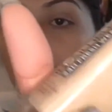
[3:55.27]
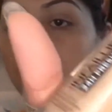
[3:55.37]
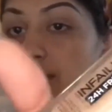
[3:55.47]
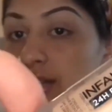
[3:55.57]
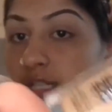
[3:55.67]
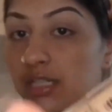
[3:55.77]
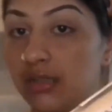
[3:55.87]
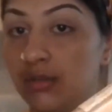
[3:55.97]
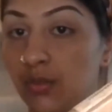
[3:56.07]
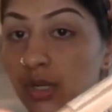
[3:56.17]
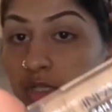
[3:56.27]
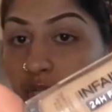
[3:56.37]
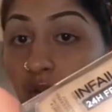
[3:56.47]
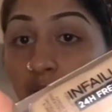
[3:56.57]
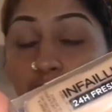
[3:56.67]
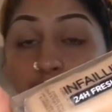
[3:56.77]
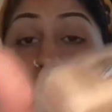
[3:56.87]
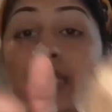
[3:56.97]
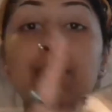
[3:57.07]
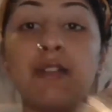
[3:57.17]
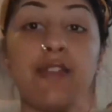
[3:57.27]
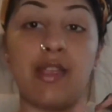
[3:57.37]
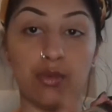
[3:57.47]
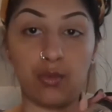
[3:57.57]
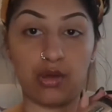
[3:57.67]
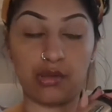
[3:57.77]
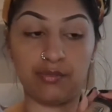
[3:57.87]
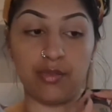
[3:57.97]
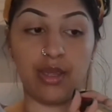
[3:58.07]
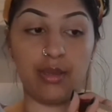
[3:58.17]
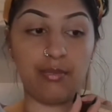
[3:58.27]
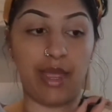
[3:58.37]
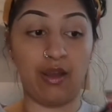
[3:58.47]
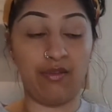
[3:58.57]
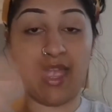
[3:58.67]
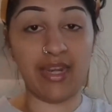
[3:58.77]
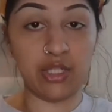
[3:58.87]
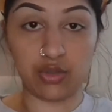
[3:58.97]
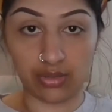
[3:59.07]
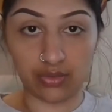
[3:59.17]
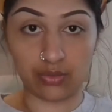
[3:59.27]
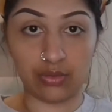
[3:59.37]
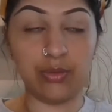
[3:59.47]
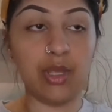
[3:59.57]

foundation, which this is my favourite one out of any drugstore